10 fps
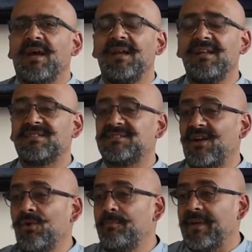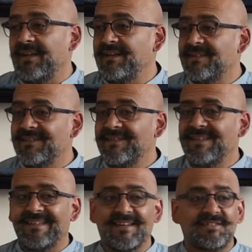And it's so big
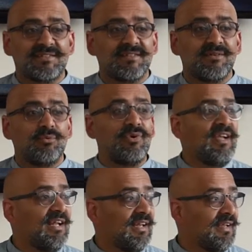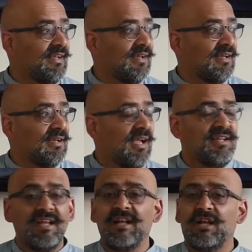that really
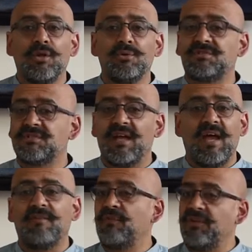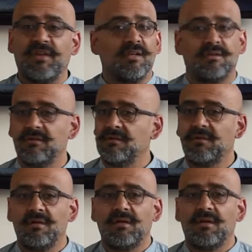it includes everything.
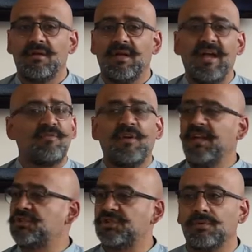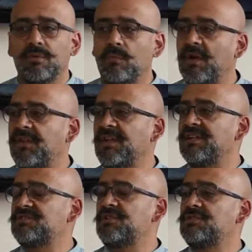Every issue, whether
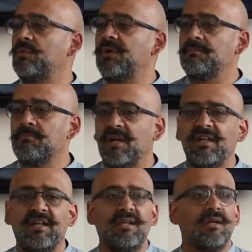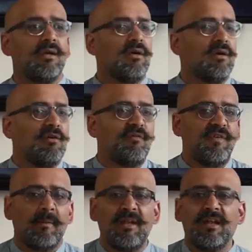that's to do with money,
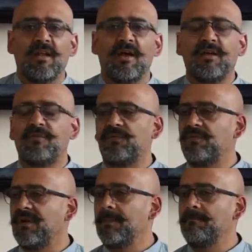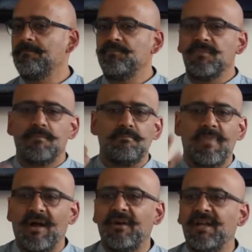family life,
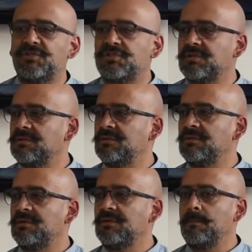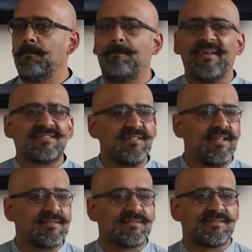marriage,
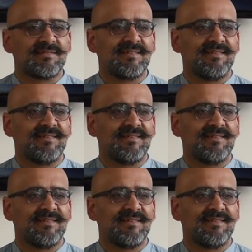business,